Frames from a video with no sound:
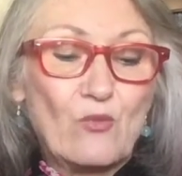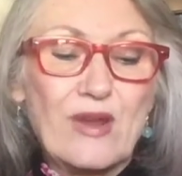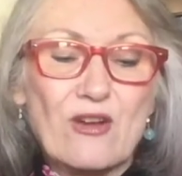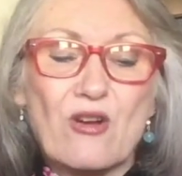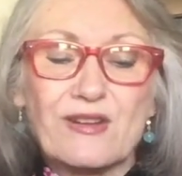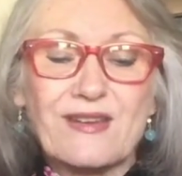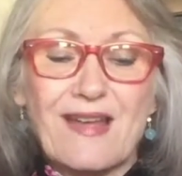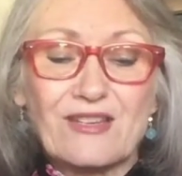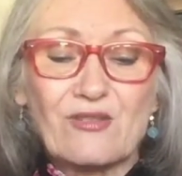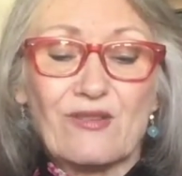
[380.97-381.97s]
"We ought
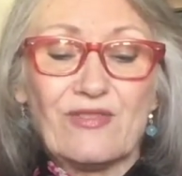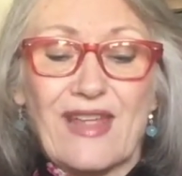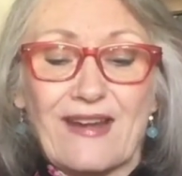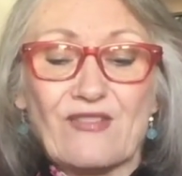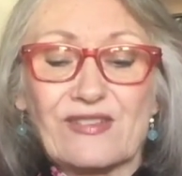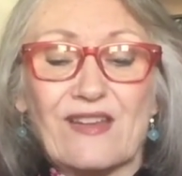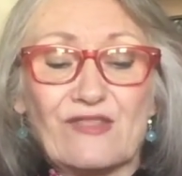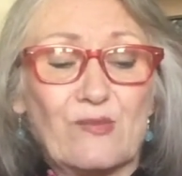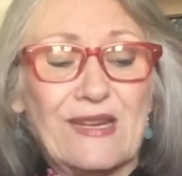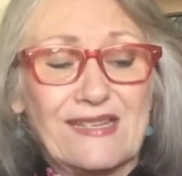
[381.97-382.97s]
not to have let
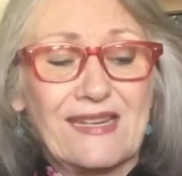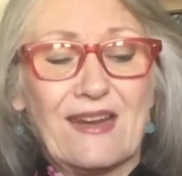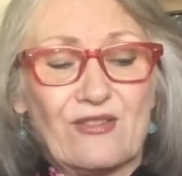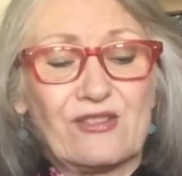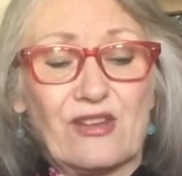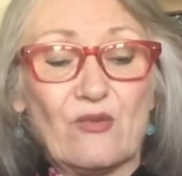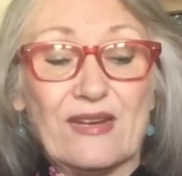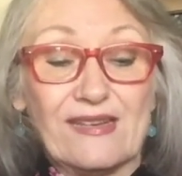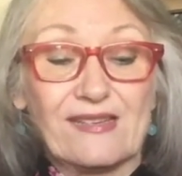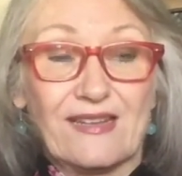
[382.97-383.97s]
ourselves be scared so
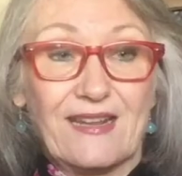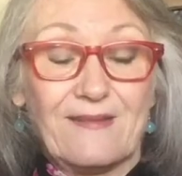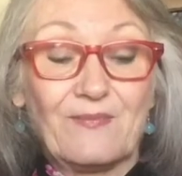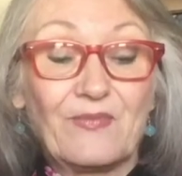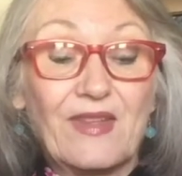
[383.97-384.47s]
easily,"